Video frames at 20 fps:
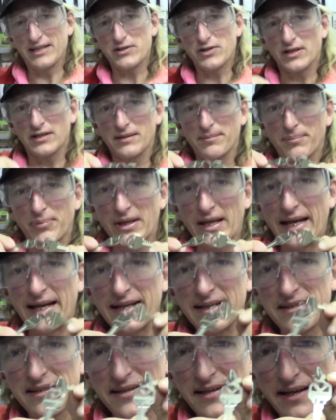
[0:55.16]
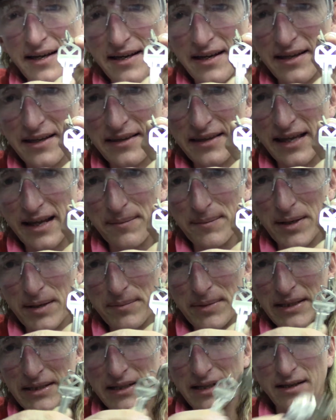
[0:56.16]
are the blanks that I'm going to be
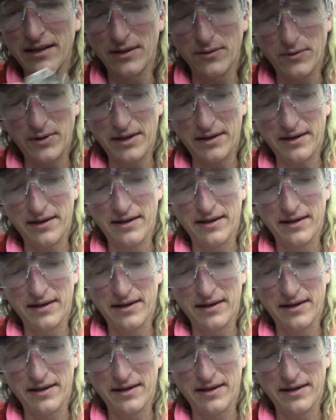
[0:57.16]
dealing with.